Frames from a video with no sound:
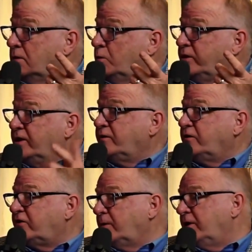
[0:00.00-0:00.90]
Would they give the
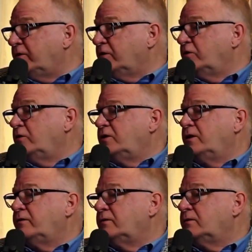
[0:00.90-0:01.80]
same answer you'd
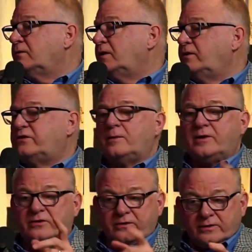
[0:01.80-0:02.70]
give and the same
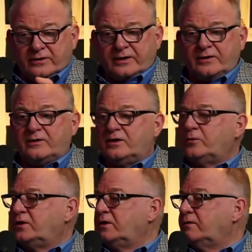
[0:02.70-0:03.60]
answer your executive team
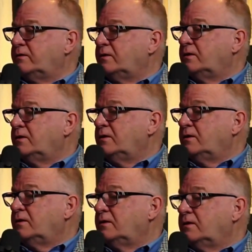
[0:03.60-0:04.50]
would give?
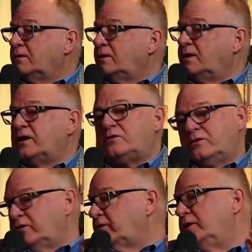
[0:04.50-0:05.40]
And the answer
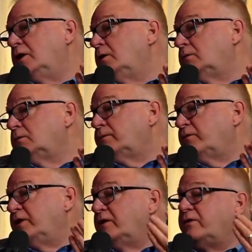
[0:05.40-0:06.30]
is usually no.
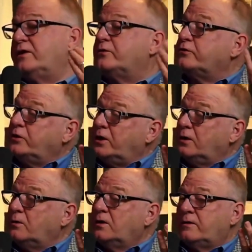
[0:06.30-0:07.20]
Yeah. And if the answer is
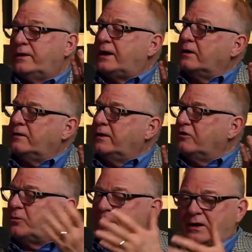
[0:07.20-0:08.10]
no, then how can they
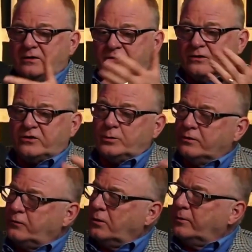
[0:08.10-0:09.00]
expect consistent
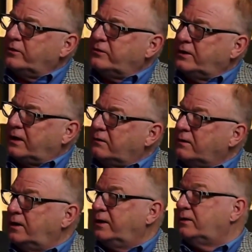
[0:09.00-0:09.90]
performance down
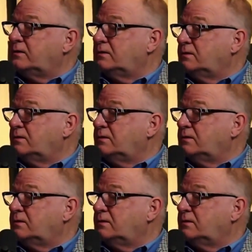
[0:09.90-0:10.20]
the line?